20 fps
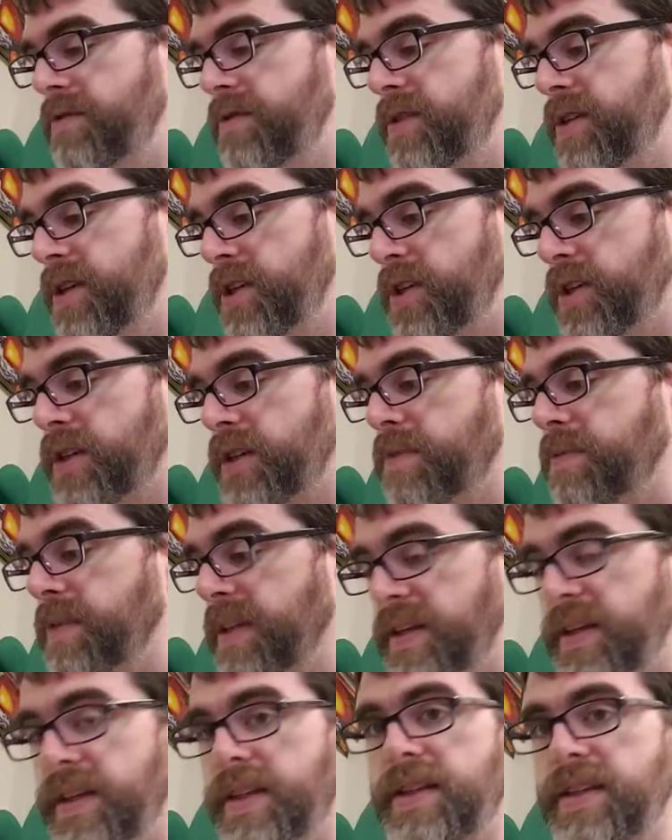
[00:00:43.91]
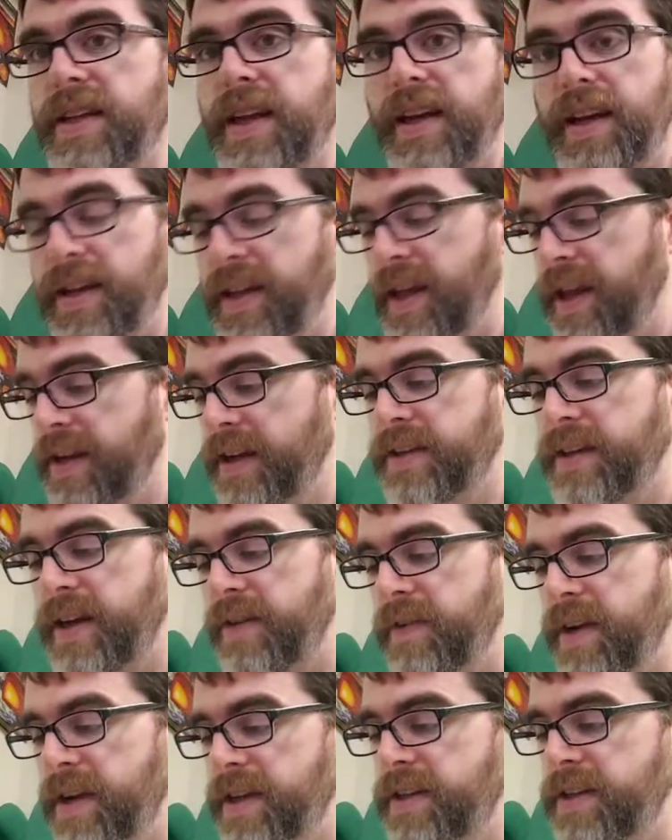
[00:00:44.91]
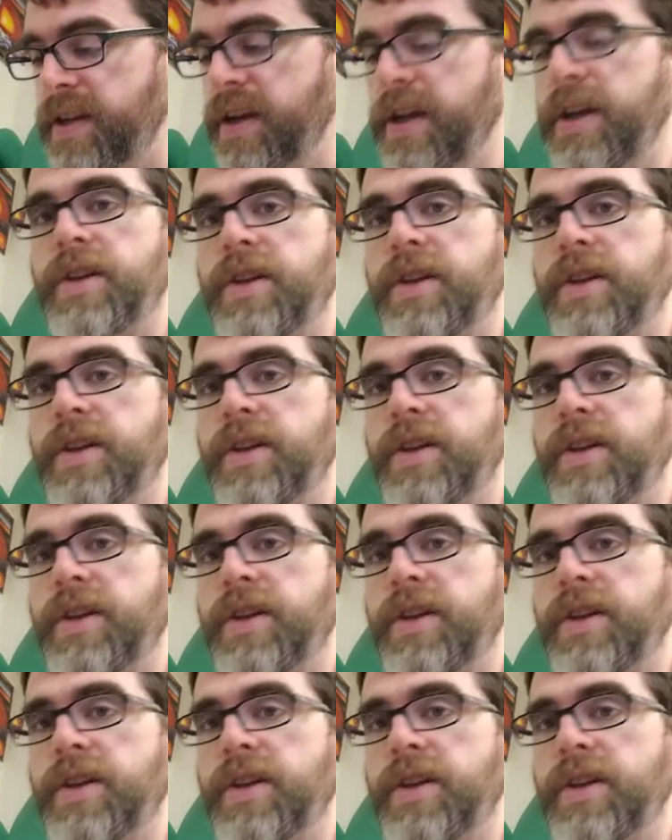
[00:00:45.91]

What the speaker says: just explicitly stated that it's at rest.